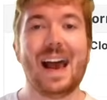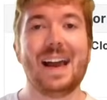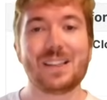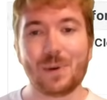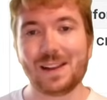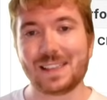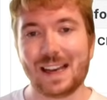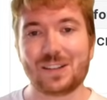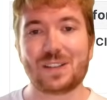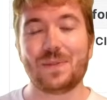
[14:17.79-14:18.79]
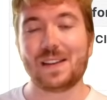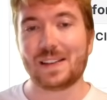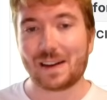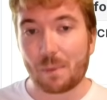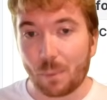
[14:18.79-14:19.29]
And as well as that, just the fact
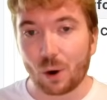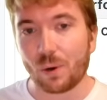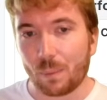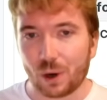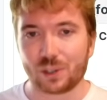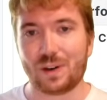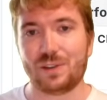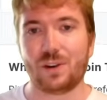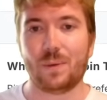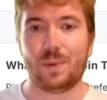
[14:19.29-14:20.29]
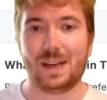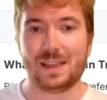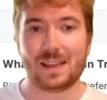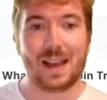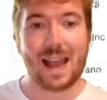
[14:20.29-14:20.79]
that there are more and more Treasury
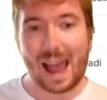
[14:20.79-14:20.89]
companies